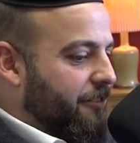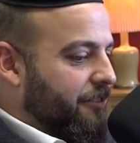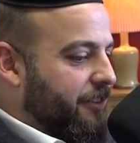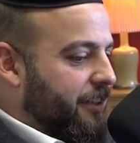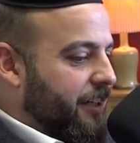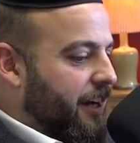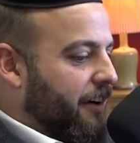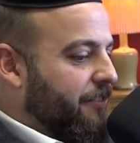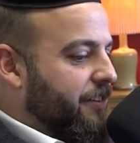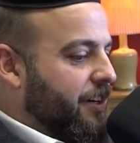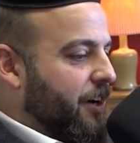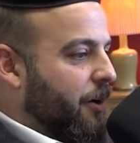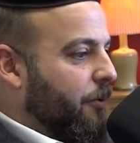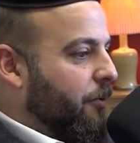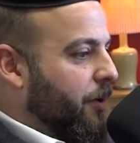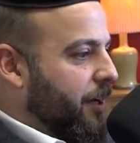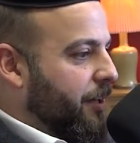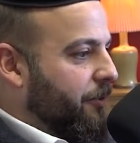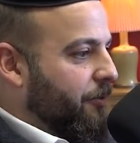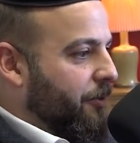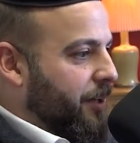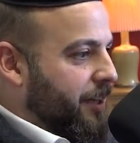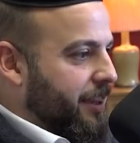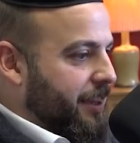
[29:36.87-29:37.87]
You never know
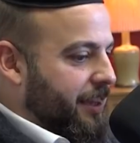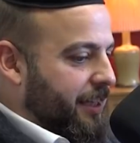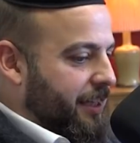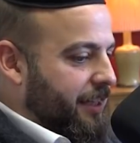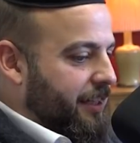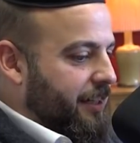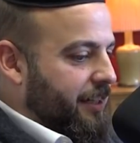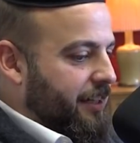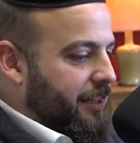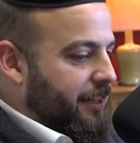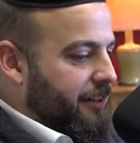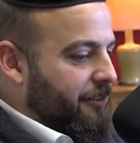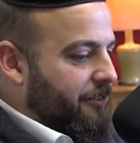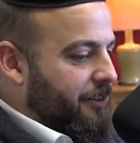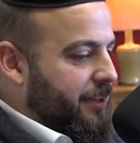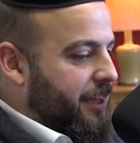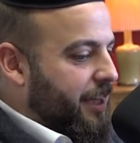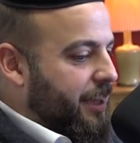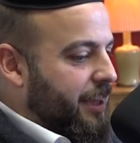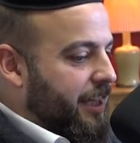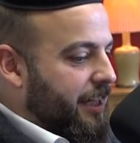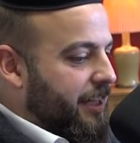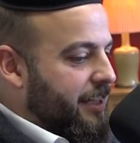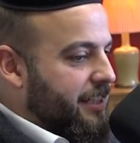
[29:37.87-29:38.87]
what the
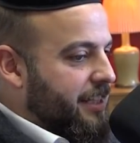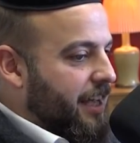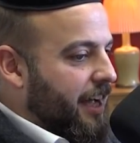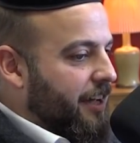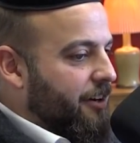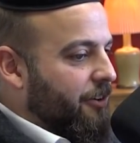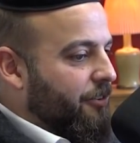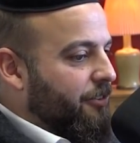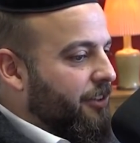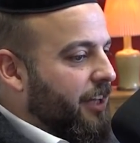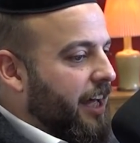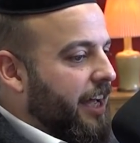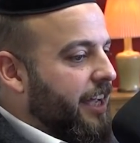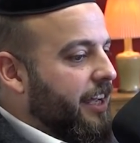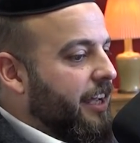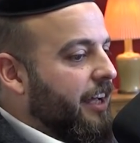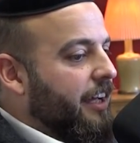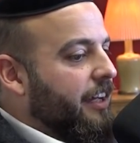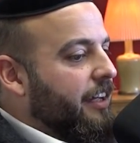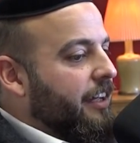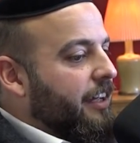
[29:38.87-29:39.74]
thing is. I don't like.